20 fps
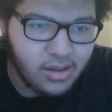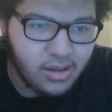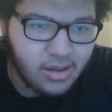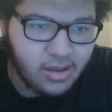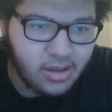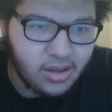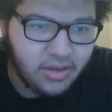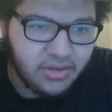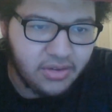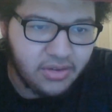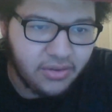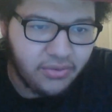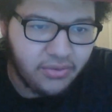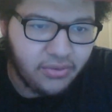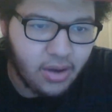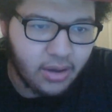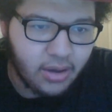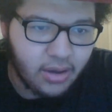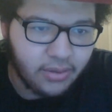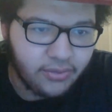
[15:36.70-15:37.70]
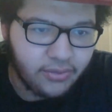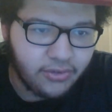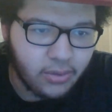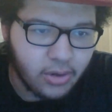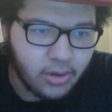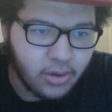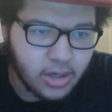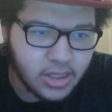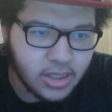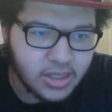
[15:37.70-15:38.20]
is a front
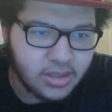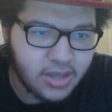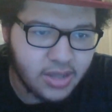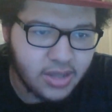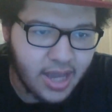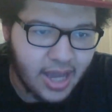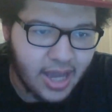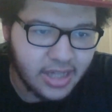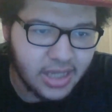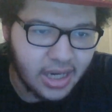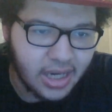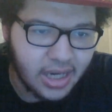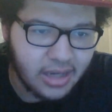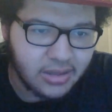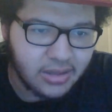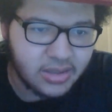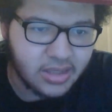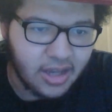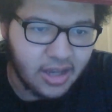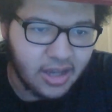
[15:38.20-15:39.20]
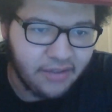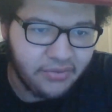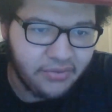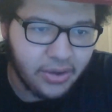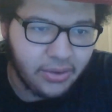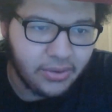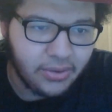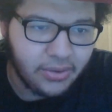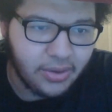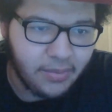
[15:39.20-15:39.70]
for a stash house. I've
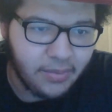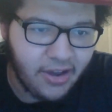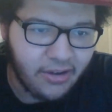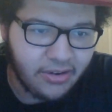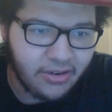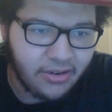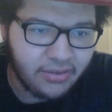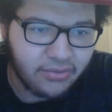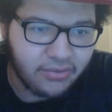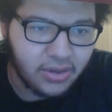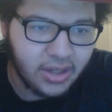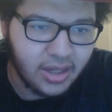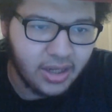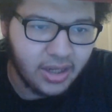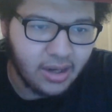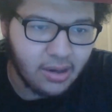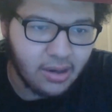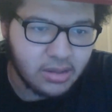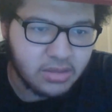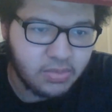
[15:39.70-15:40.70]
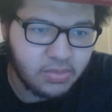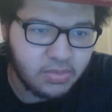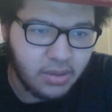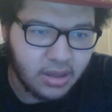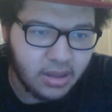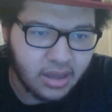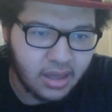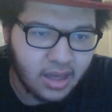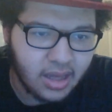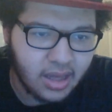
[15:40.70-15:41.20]
known about it for years,
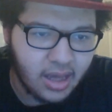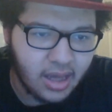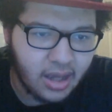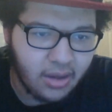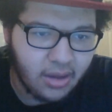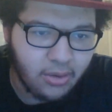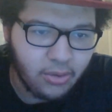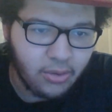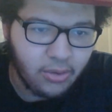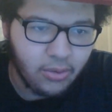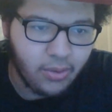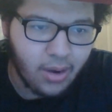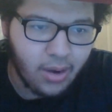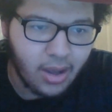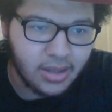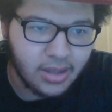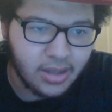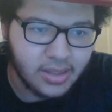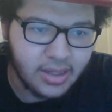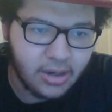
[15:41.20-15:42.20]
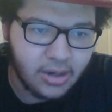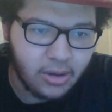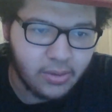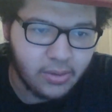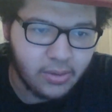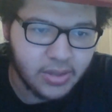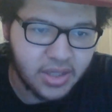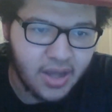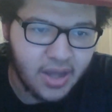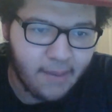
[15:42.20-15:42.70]
but the gang who runs it
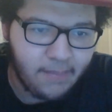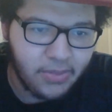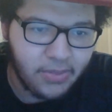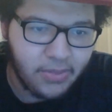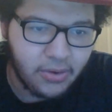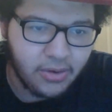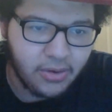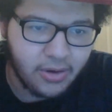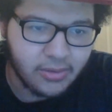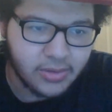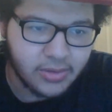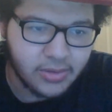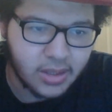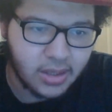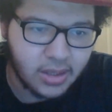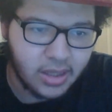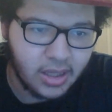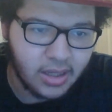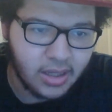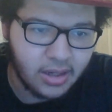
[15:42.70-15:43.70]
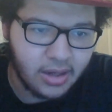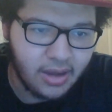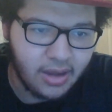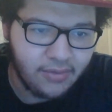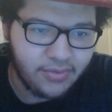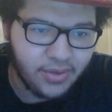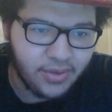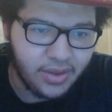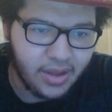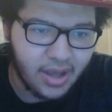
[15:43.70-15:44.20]
always kept their nose clean
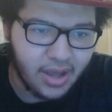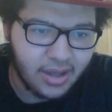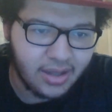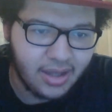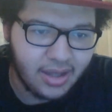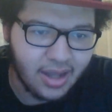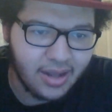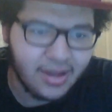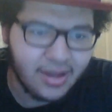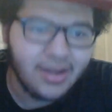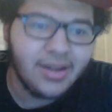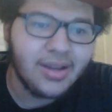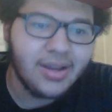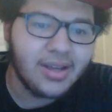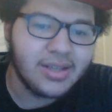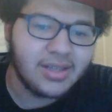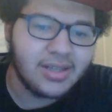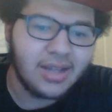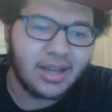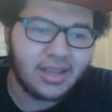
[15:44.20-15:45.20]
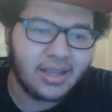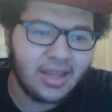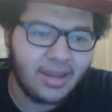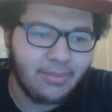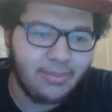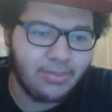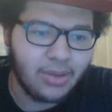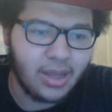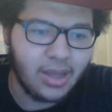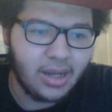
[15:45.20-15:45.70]
enough to not get not
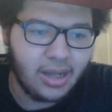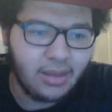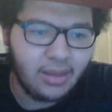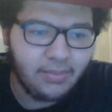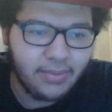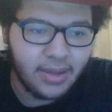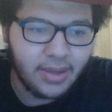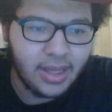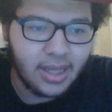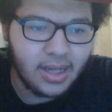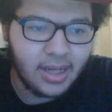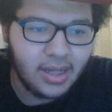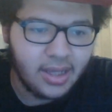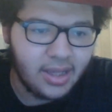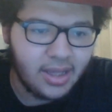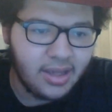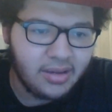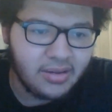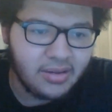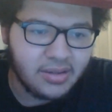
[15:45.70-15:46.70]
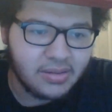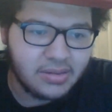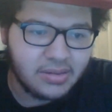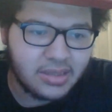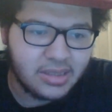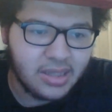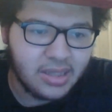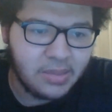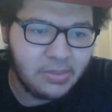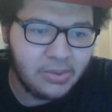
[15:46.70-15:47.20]
get bloody. But if
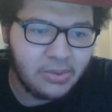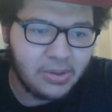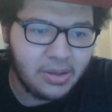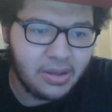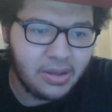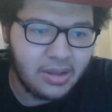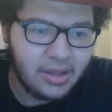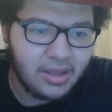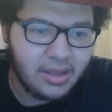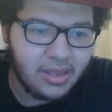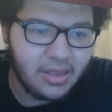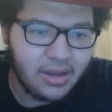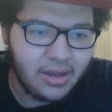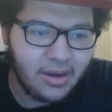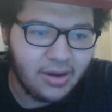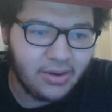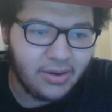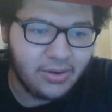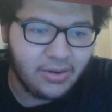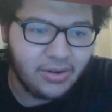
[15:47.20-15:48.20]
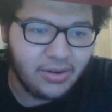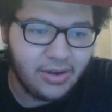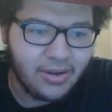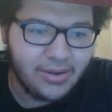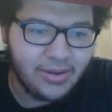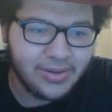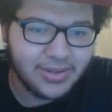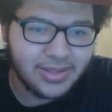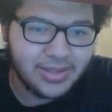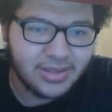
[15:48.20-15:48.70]
someone in there
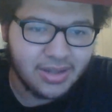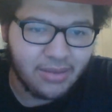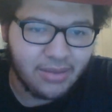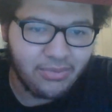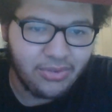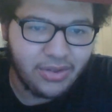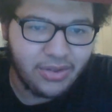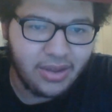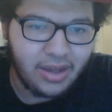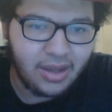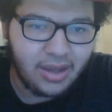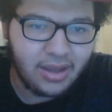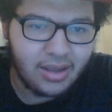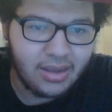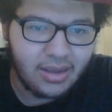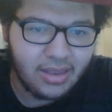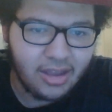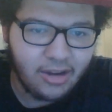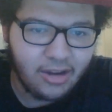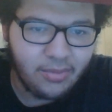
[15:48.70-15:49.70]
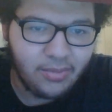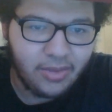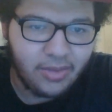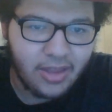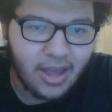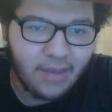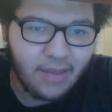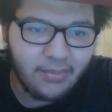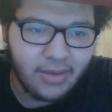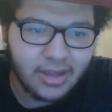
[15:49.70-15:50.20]
knows something, then
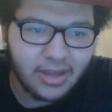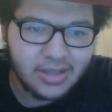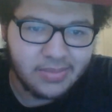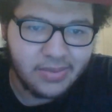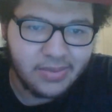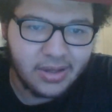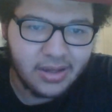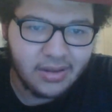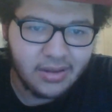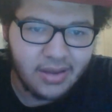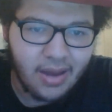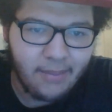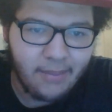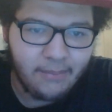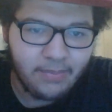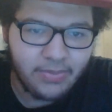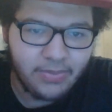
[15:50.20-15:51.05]
that might be um,